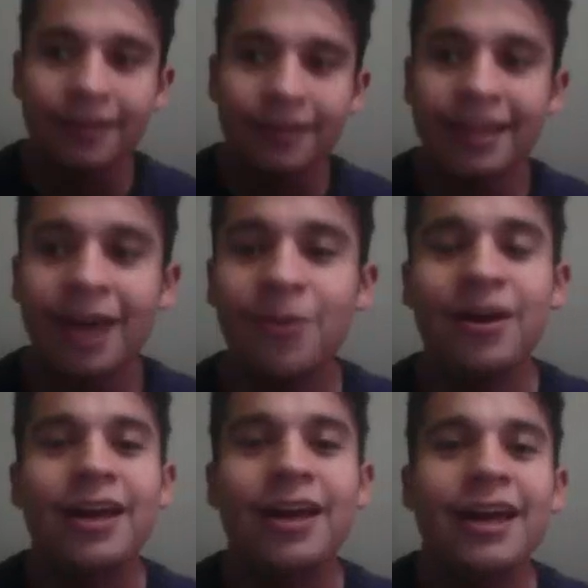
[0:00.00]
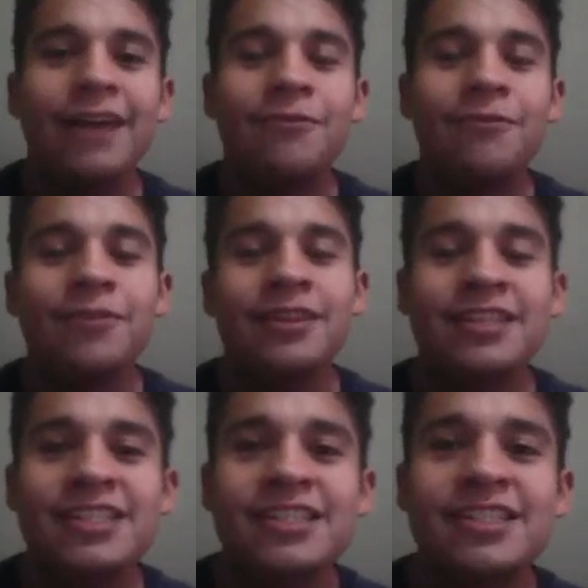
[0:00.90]
Now, in
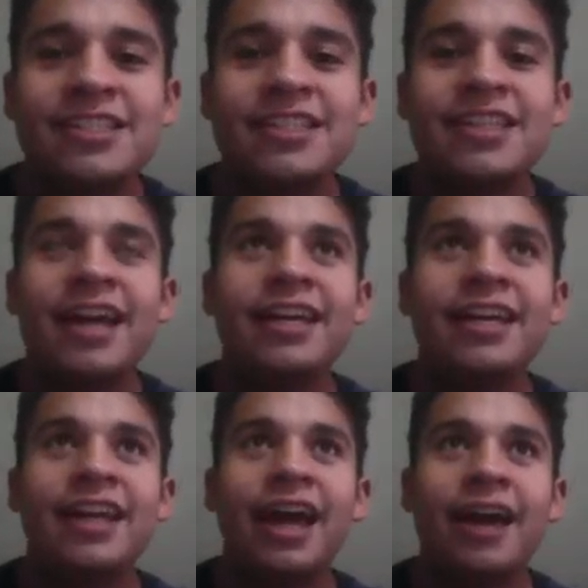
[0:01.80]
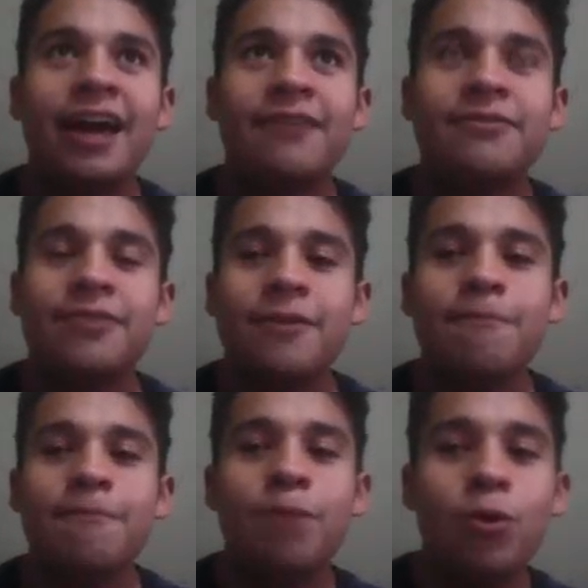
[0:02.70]
this instance, I can have
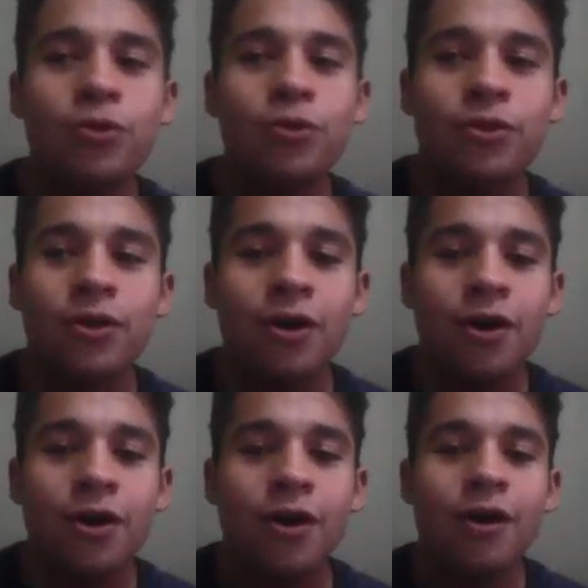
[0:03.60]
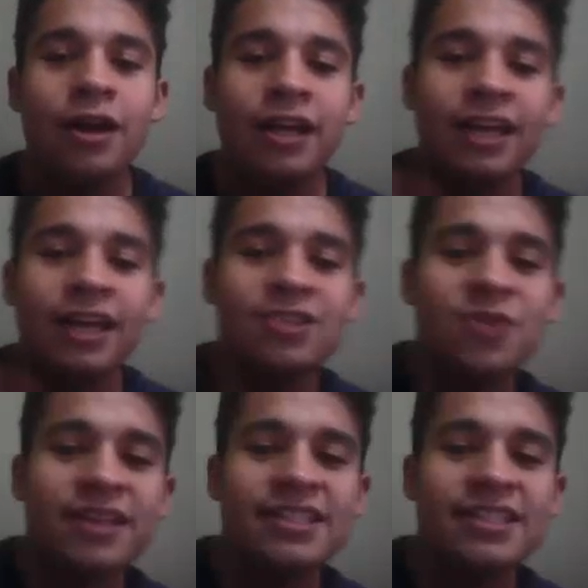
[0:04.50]
both an
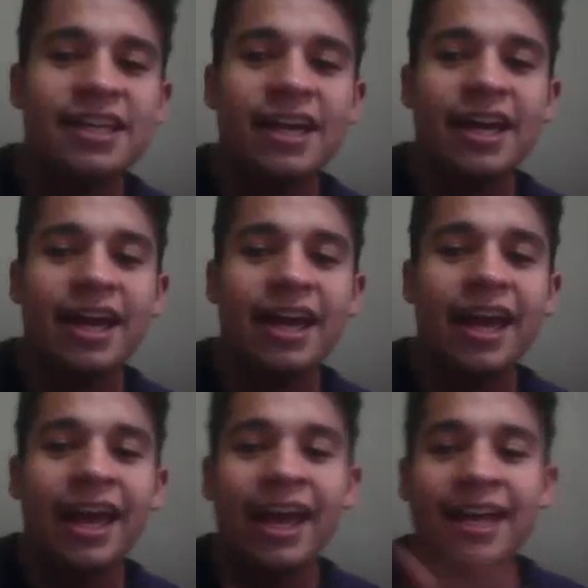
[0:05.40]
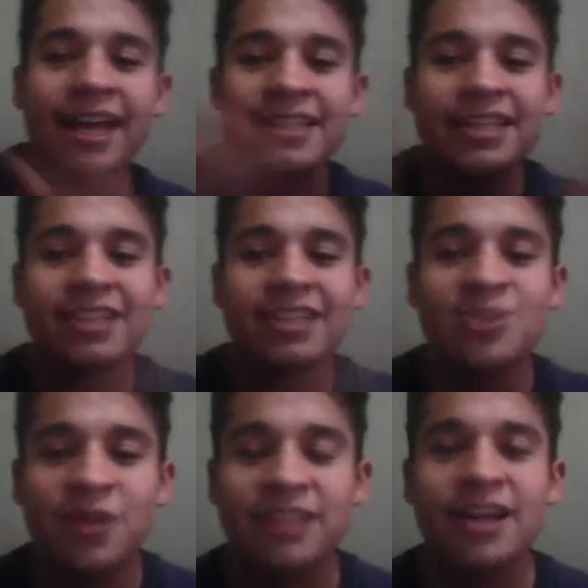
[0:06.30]
indirect and a
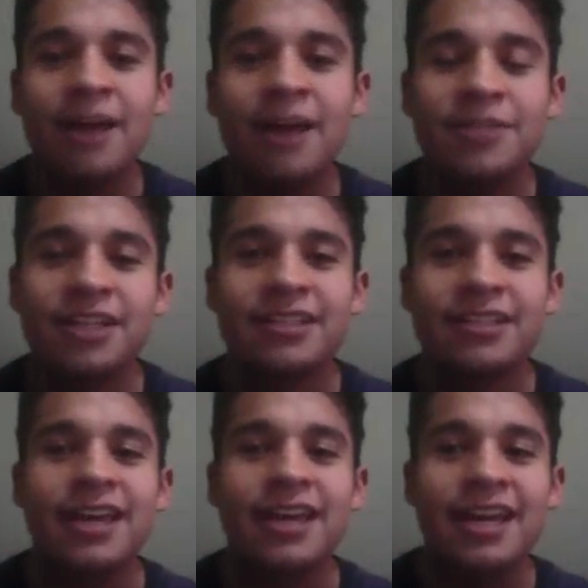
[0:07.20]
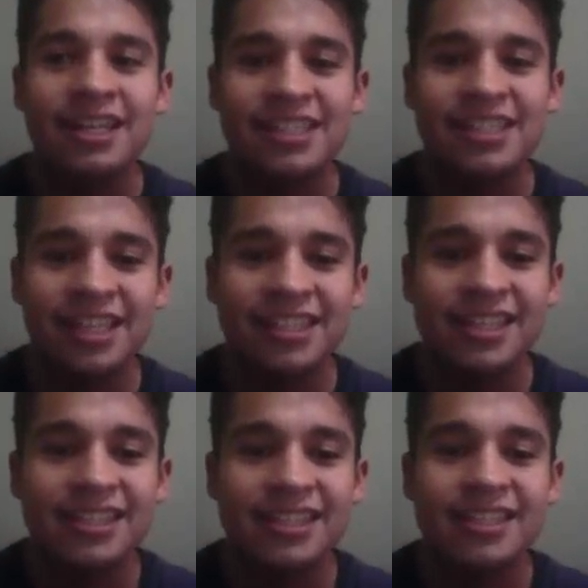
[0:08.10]
direct object in a
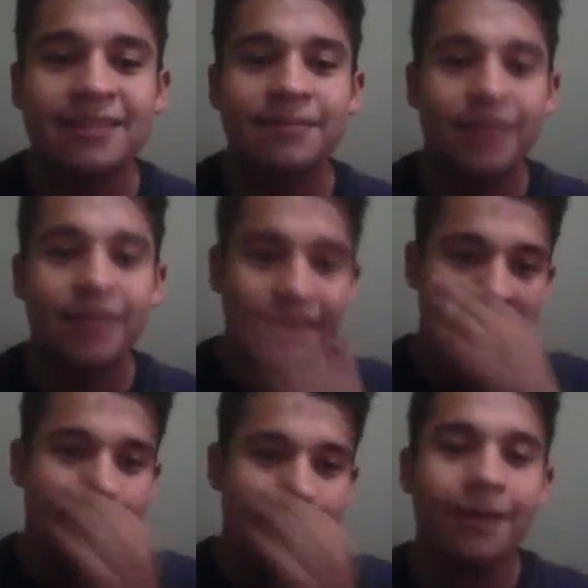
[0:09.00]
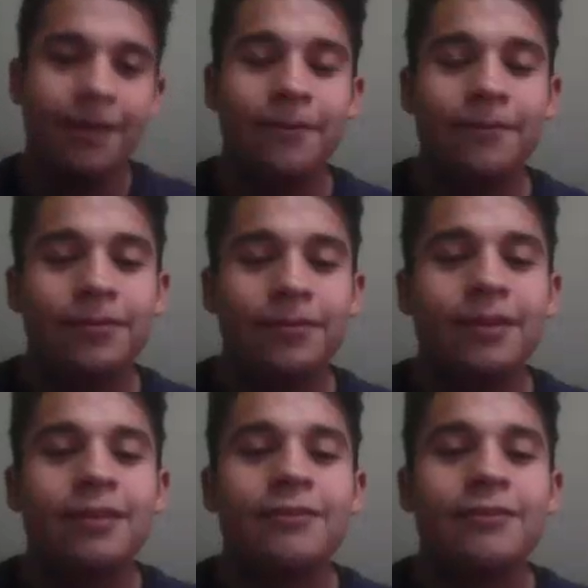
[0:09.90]
sentence. Now,
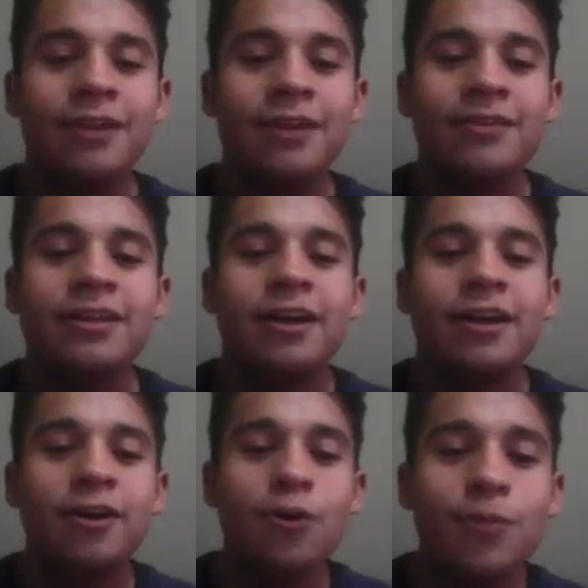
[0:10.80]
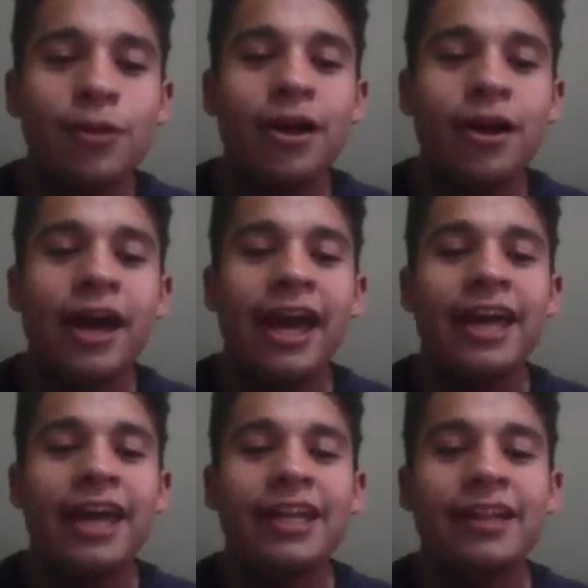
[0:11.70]
finally, a copula
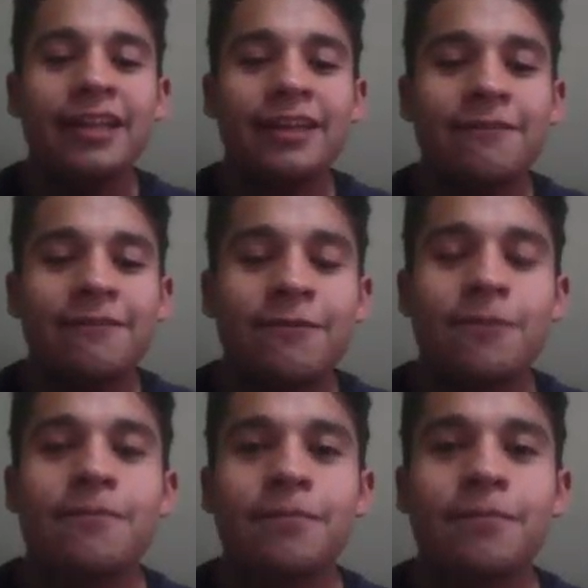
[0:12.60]
and linking verb.